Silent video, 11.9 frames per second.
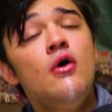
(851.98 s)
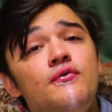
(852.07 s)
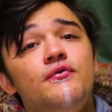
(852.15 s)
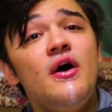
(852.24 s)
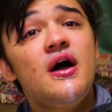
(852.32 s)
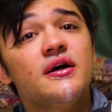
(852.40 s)
Oh,
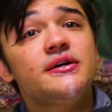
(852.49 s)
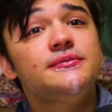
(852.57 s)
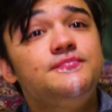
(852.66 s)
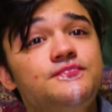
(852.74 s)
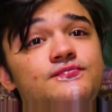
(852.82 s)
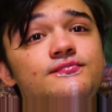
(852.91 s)
fuck.
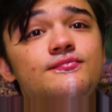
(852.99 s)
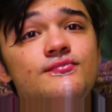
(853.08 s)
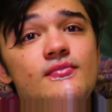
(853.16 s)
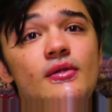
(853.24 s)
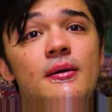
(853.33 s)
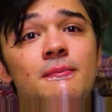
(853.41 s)

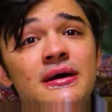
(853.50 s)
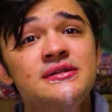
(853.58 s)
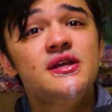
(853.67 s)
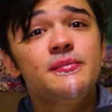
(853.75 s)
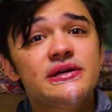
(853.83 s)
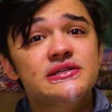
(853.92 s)
My
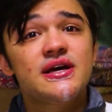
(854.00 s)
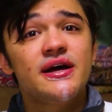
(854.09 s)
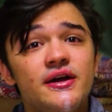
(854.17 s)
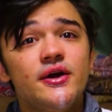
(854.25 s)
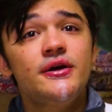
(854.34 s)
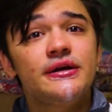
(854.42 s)
stomach is kind of